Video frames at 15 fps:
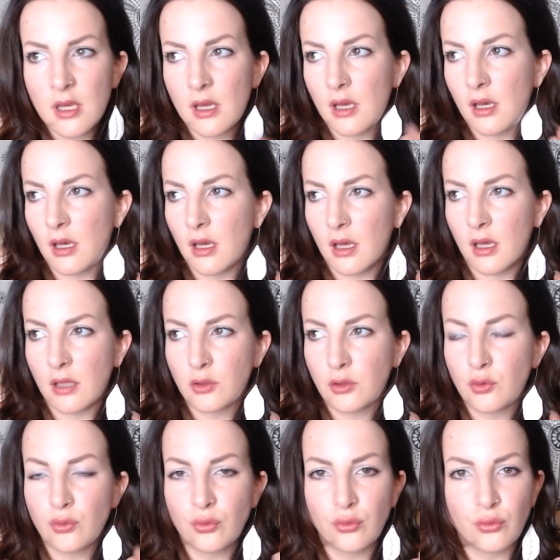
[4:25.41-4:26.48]

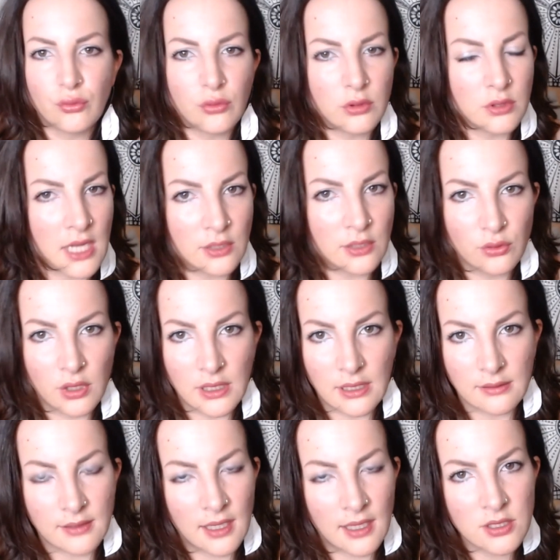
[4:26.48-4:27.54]
to natural
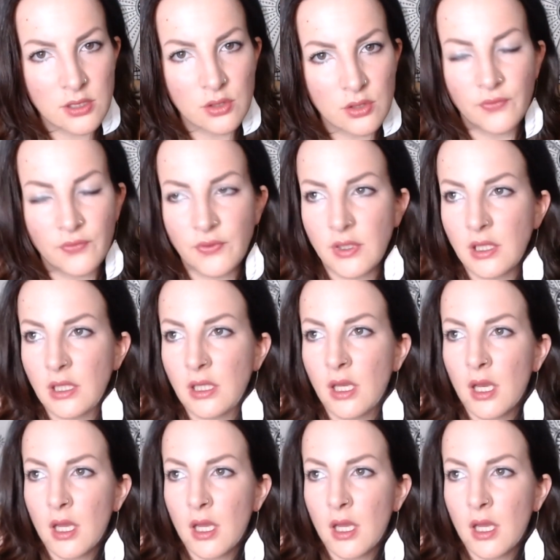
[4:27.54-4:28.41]
catastrophe